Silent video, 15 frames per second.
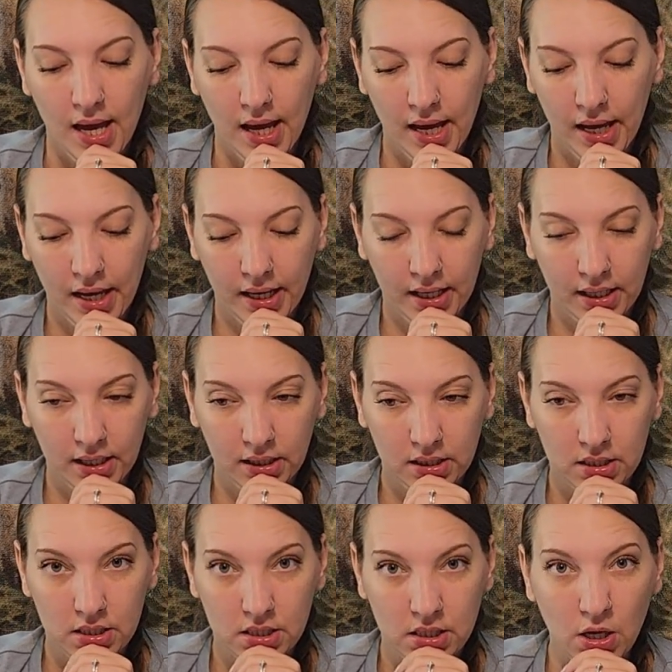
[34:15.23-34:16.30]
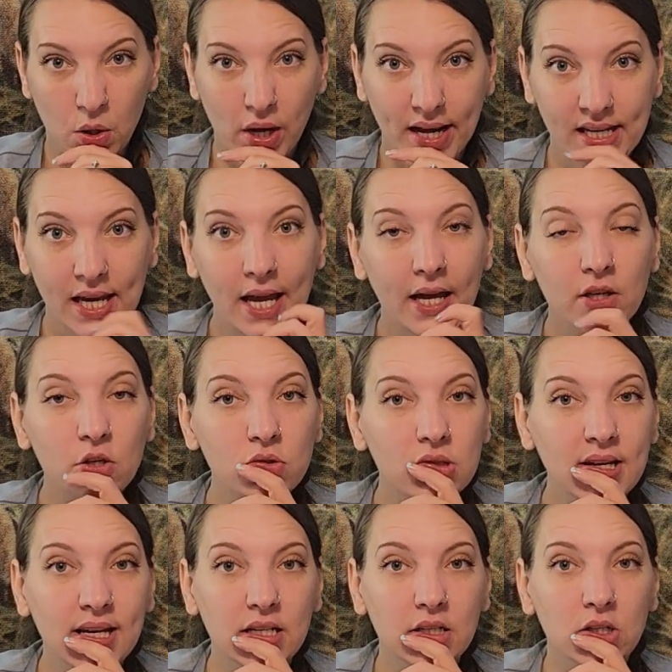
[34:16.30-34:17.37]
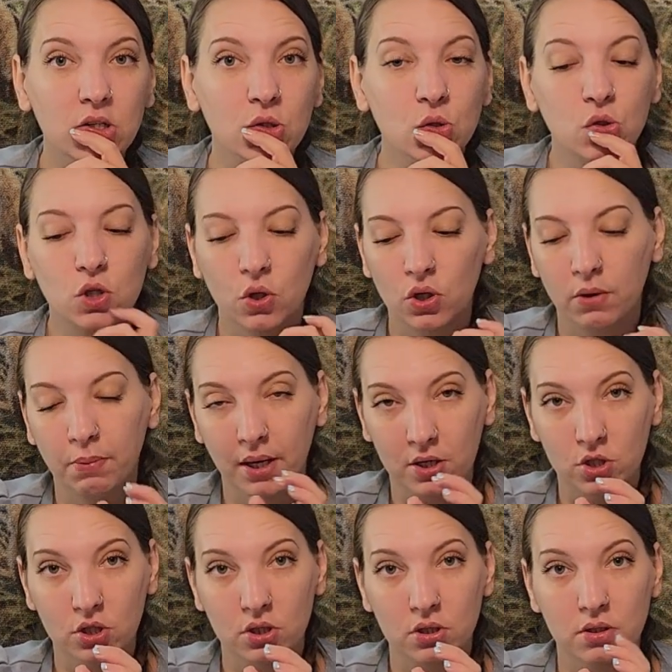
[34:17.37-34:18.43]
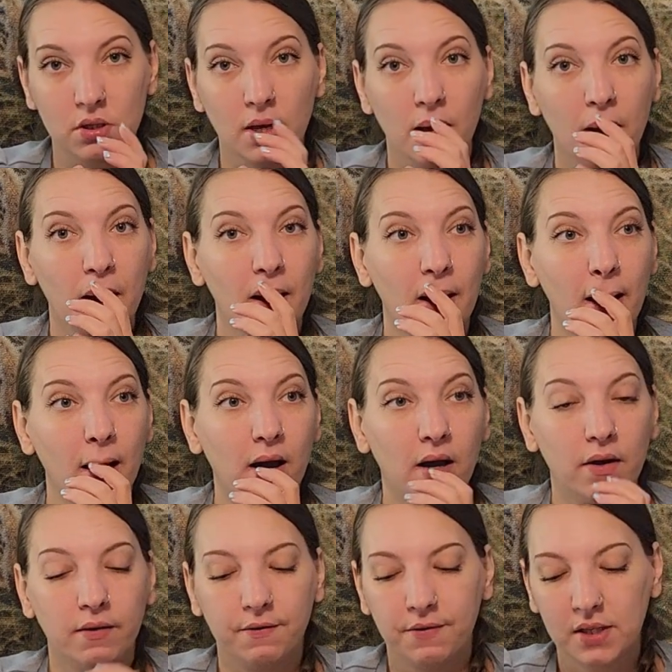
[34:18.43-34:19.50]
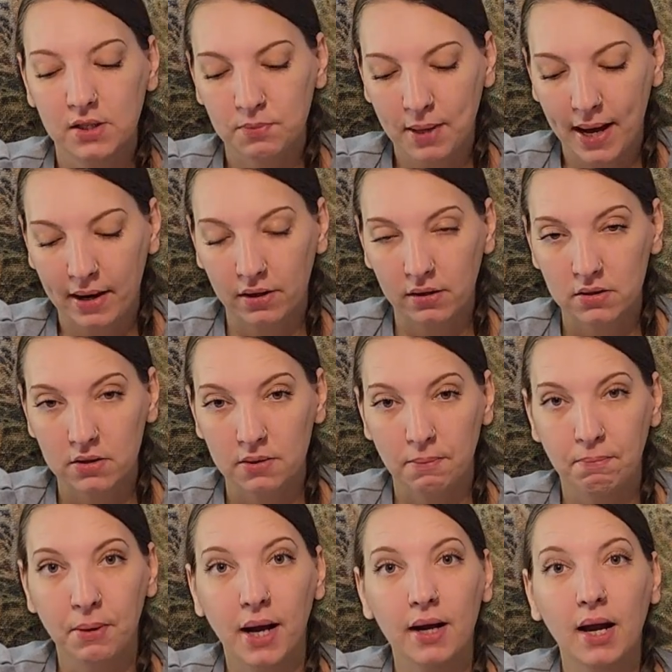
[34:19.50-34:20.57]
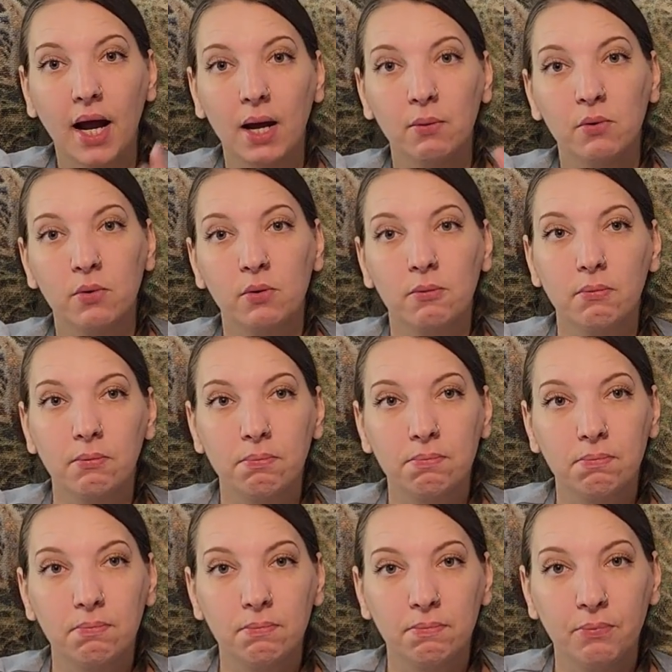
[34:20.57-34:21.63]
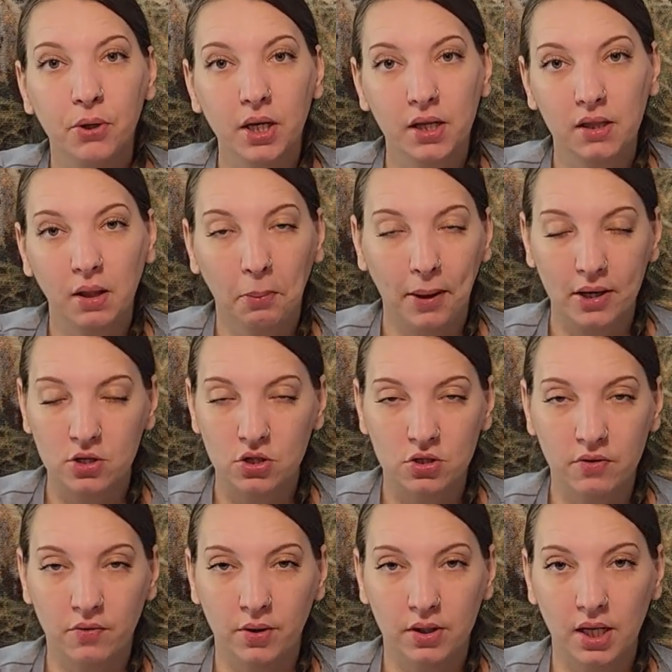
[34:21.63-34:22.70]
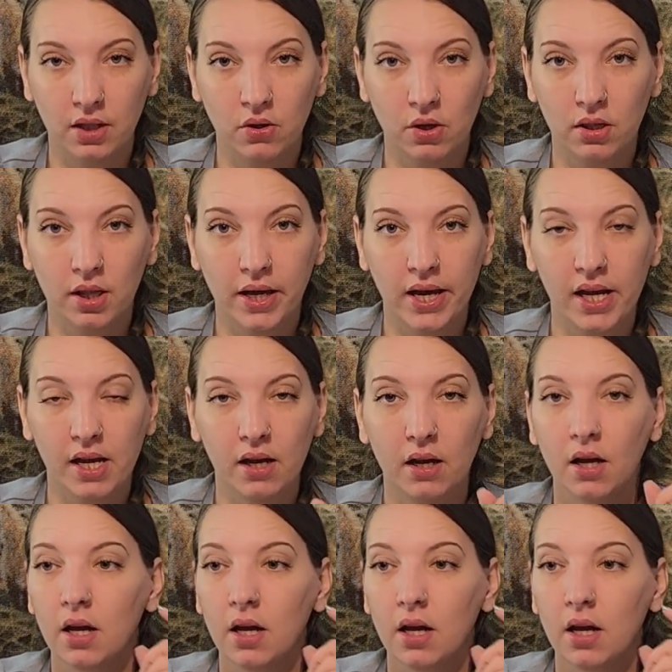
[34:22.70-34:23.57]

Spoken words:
and so I can't use it to show you pictures of these patterns, but I will put in the pictures of what they look like,